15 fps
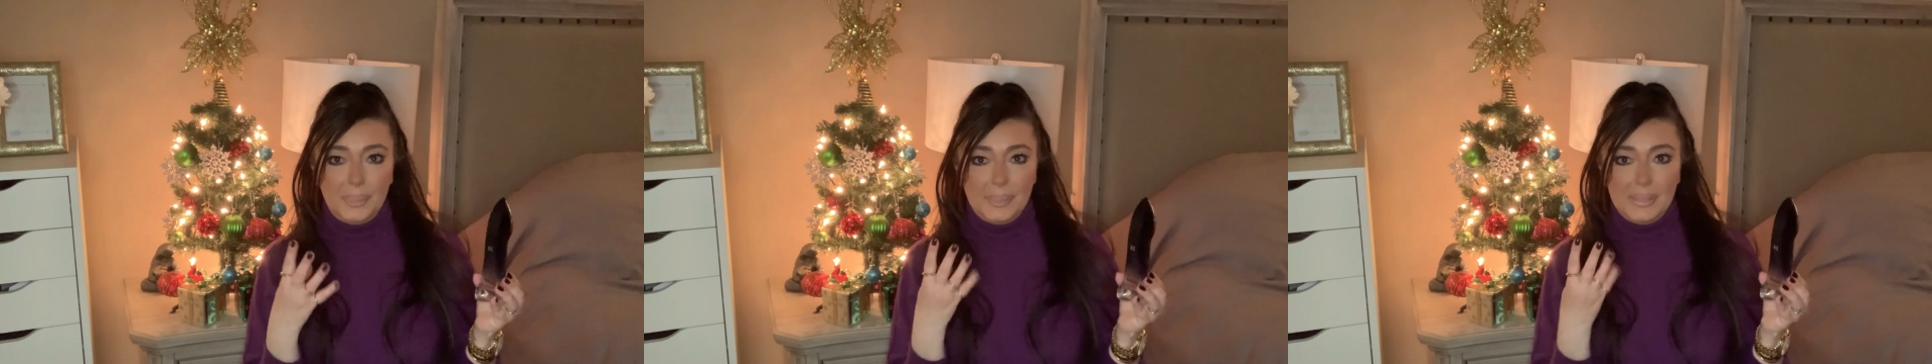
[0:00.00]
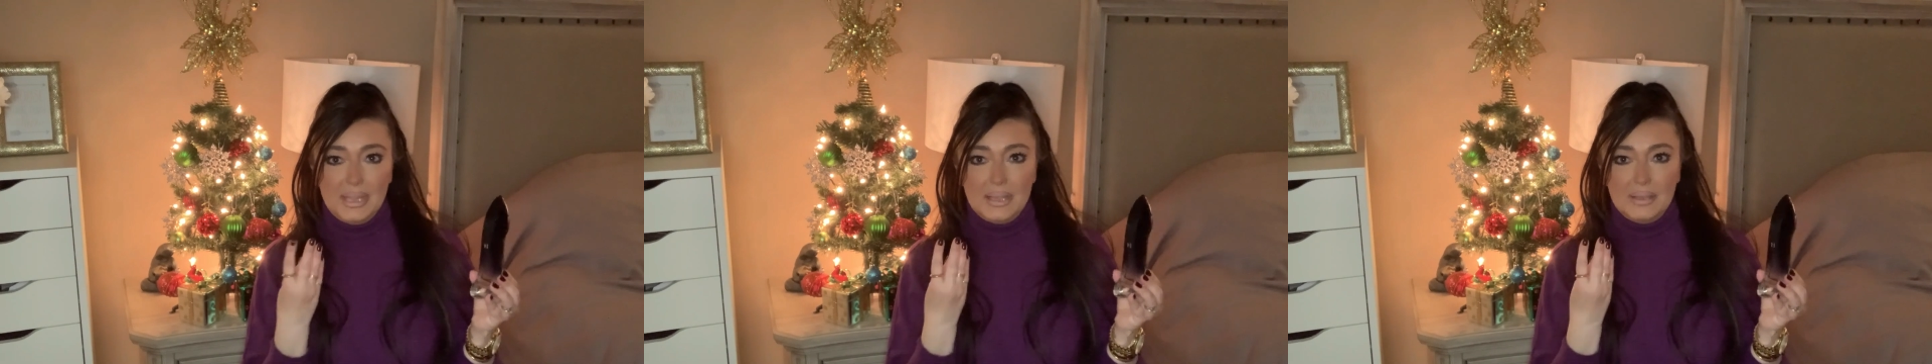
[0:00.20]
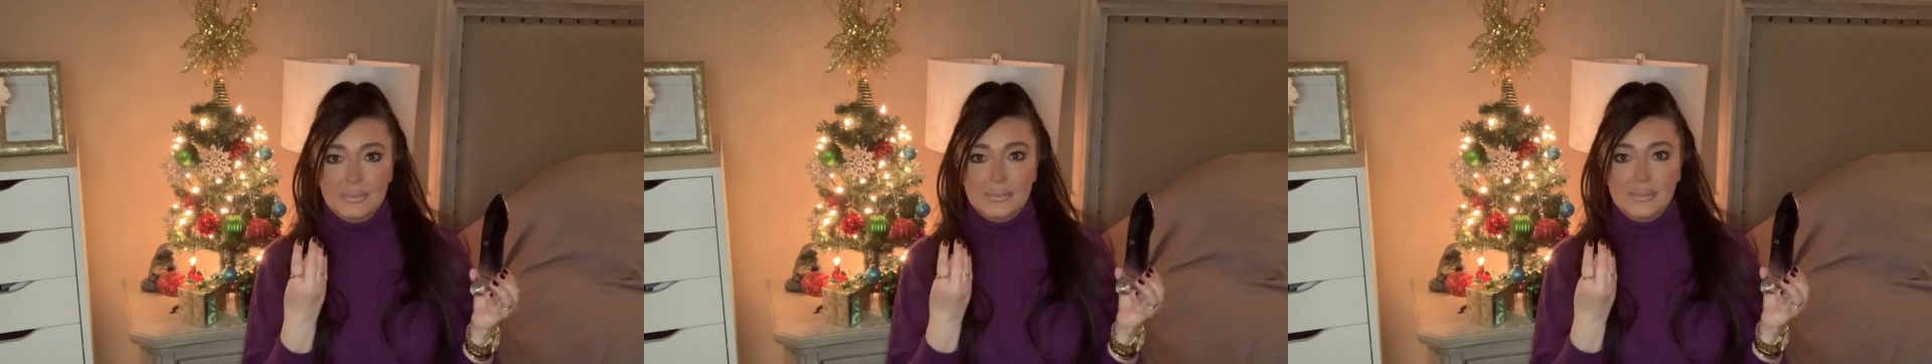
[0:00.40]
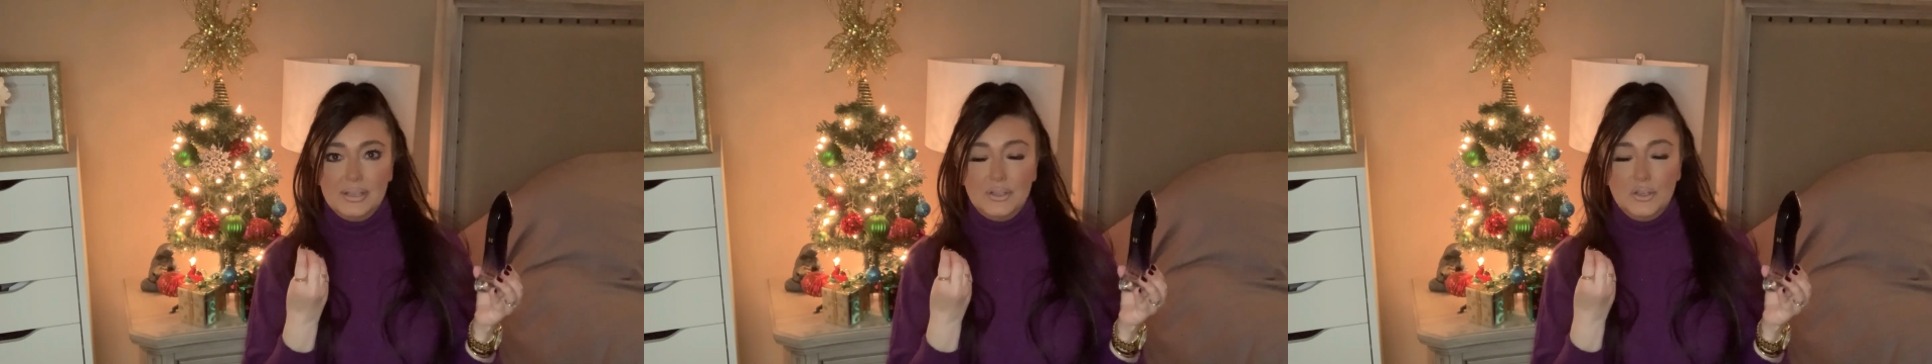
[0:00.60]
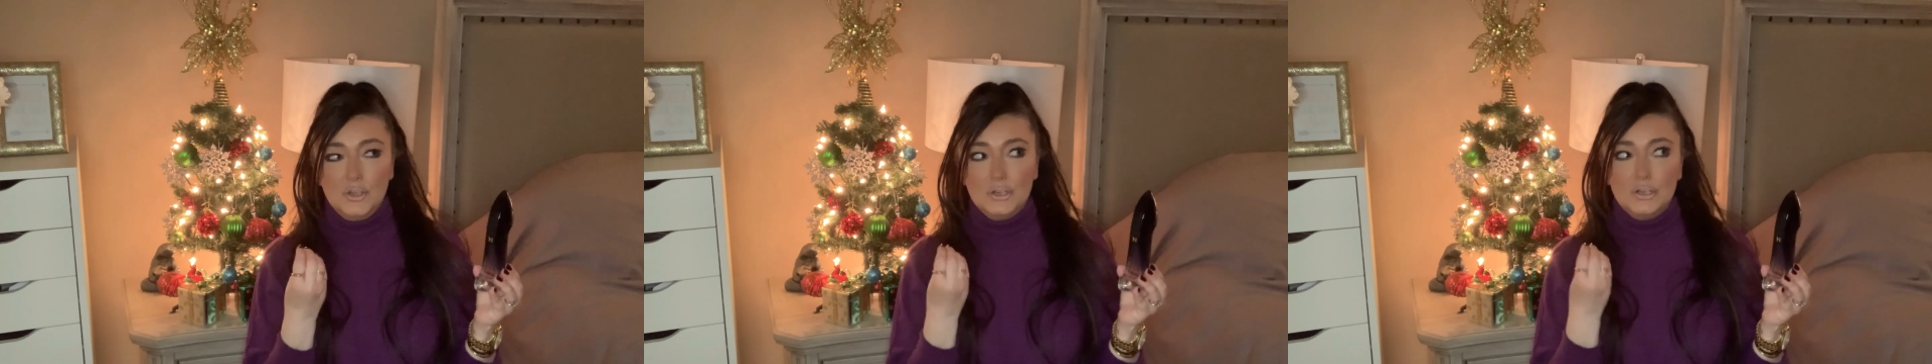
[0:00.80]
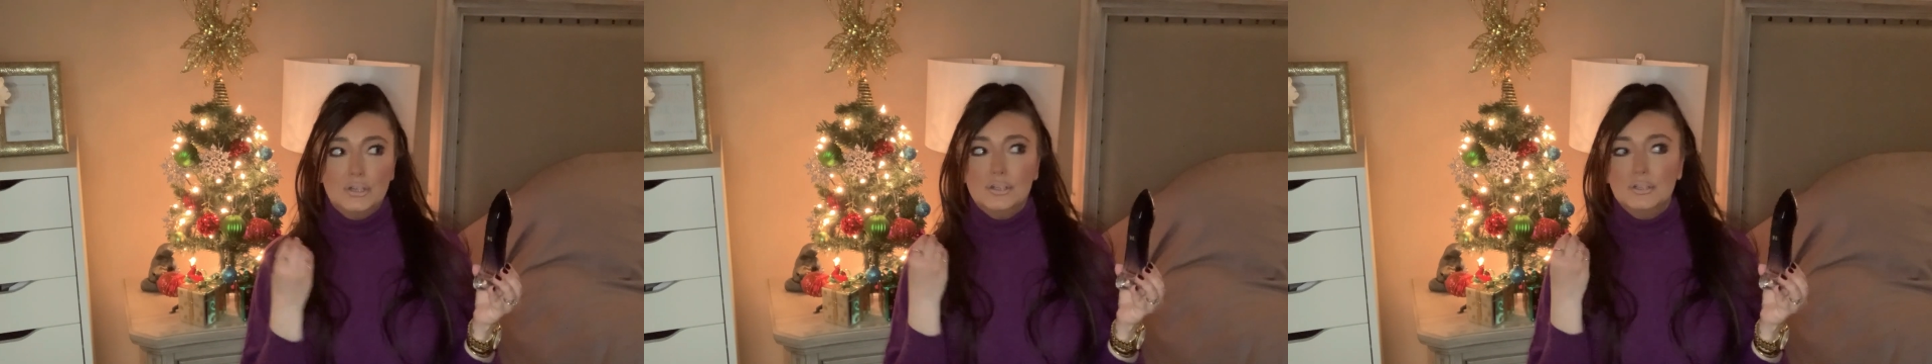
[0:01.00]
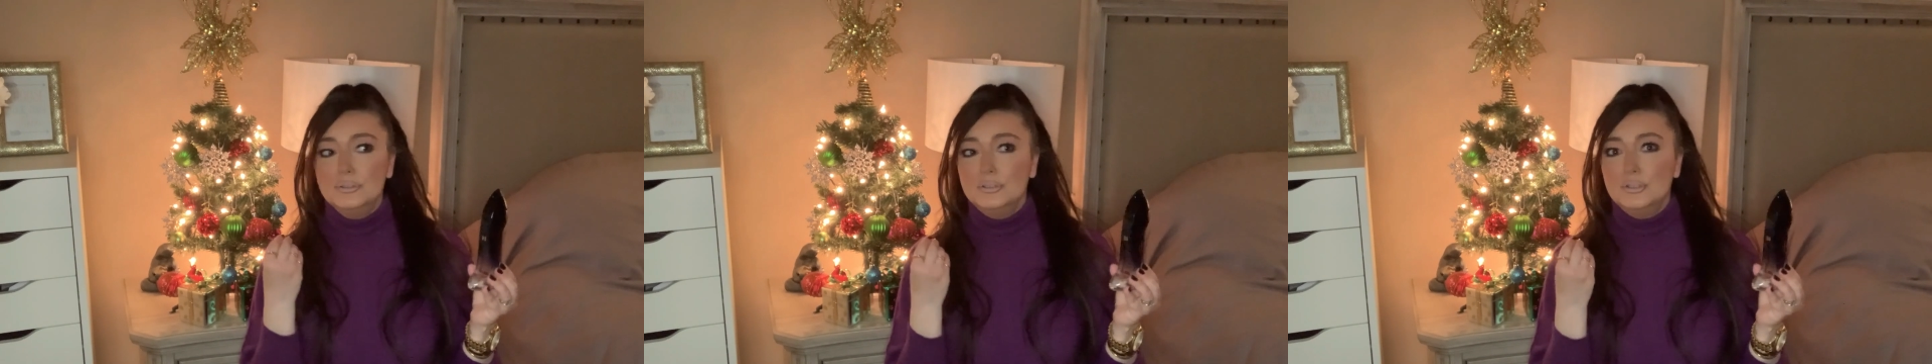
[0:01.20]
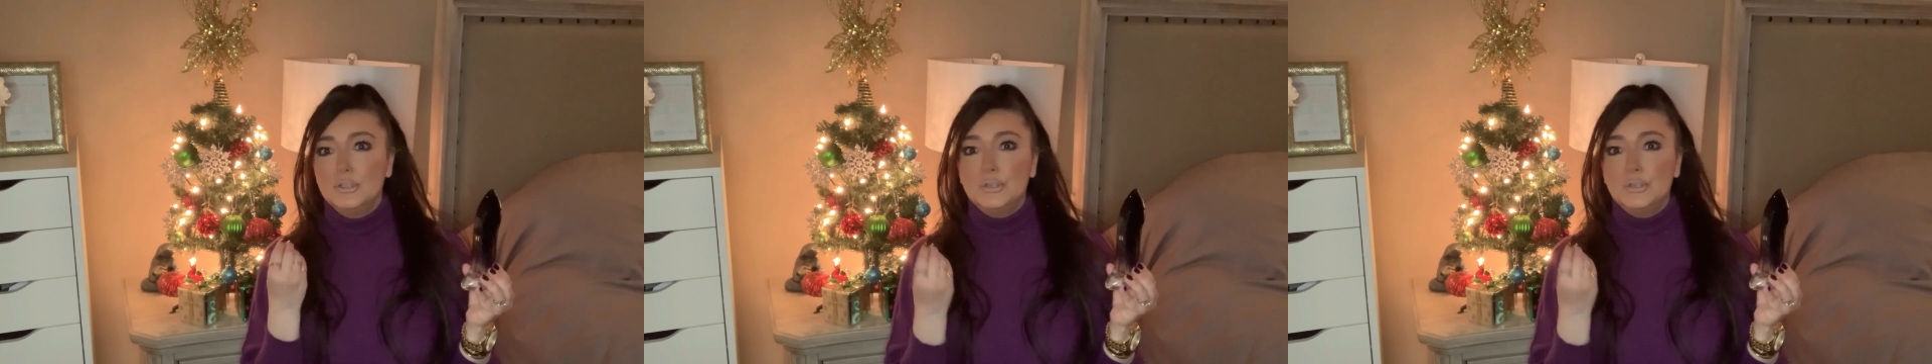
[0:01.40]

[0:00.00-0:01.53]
make a thicker,